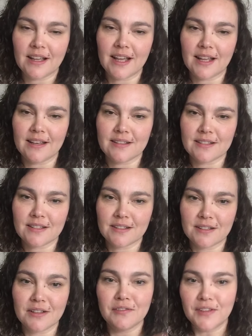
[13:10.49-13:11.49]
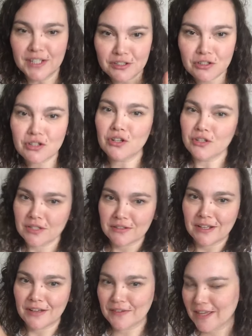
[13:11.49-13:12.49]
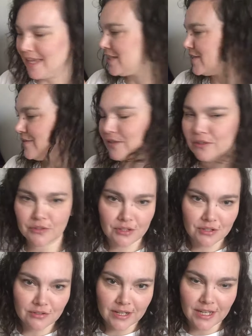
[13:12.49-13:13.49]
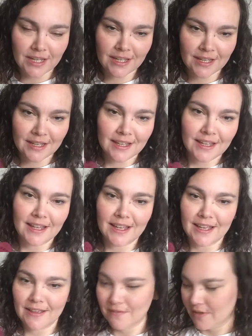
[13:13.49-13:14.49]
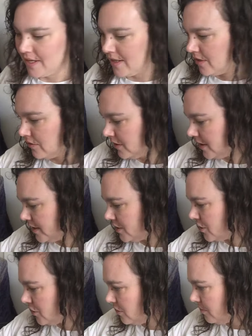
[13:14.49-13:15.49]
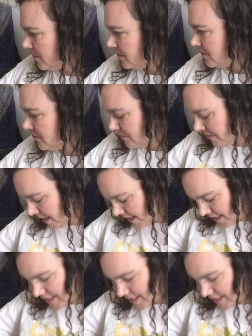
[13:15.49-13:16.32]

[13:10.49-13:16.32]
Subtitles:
And fingers crossed, I'll have kits for all three in the online shop. I'm getting